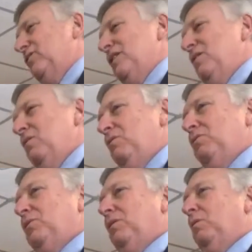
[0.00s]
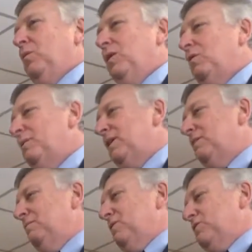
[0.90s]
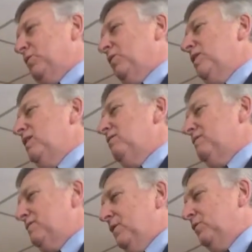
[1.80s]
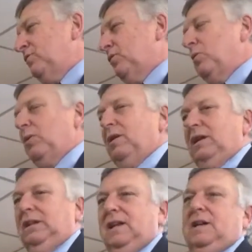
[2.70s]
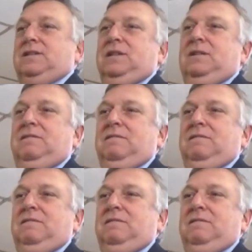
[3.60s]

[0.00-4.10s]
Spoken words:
the overwhelming majority of folks who were elected